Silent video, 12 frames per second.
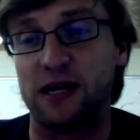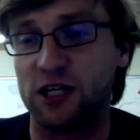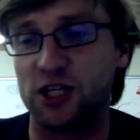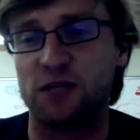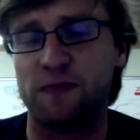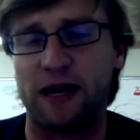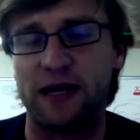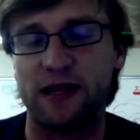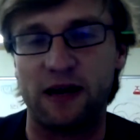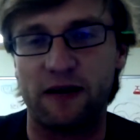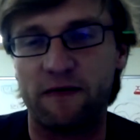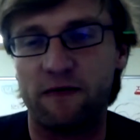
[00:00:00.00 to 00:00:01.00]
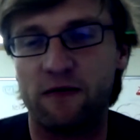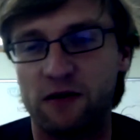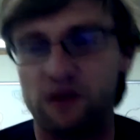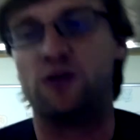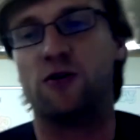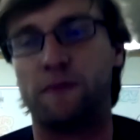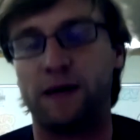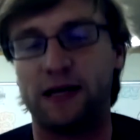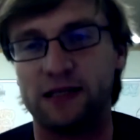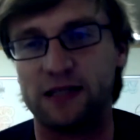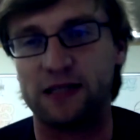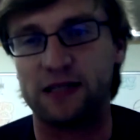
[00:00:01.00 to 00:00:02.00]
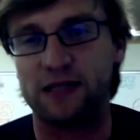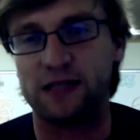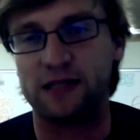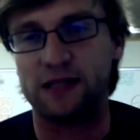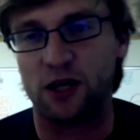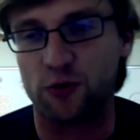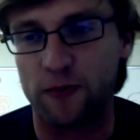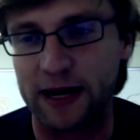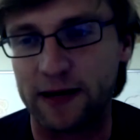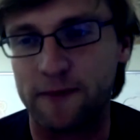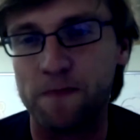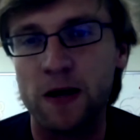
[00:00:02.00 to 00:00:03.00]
not just by the European Central Bank.